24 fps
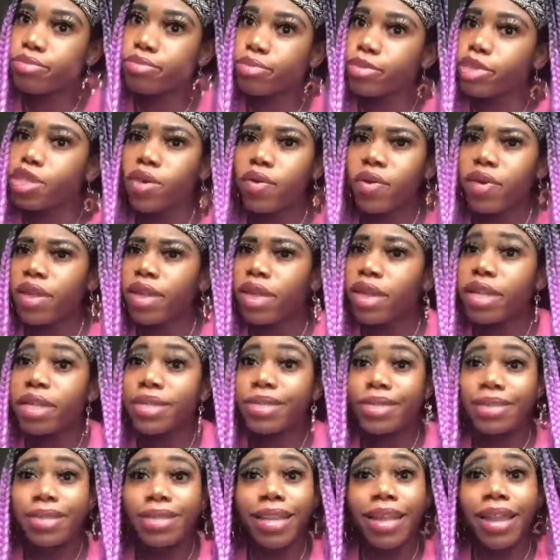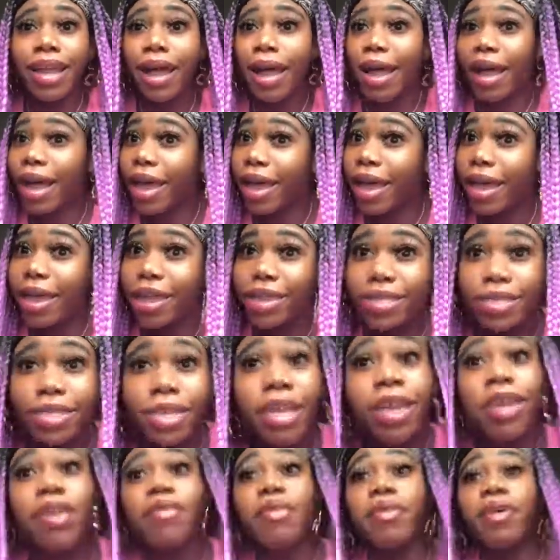No, it is not.
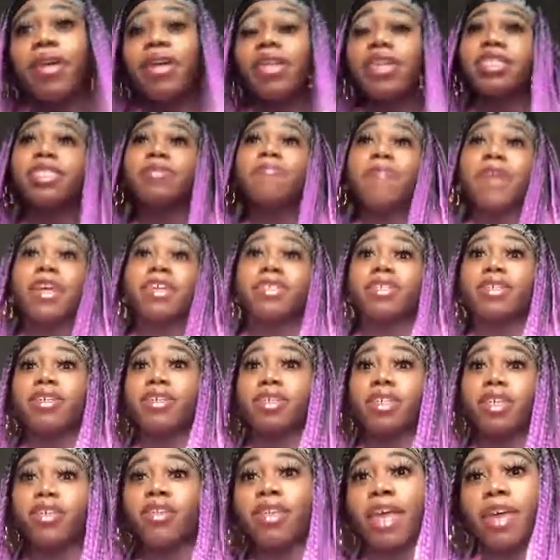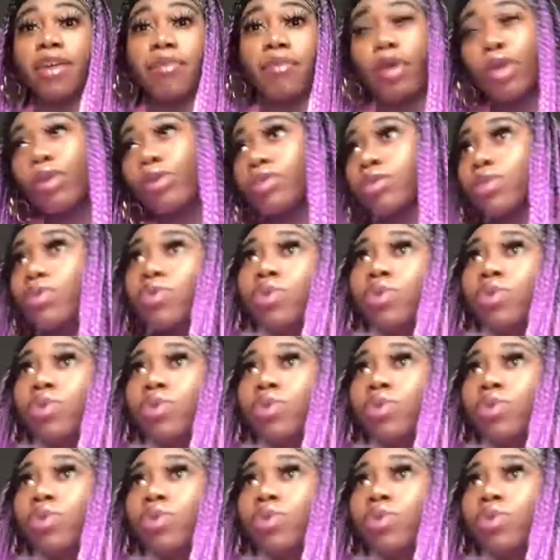It's basically like middle school.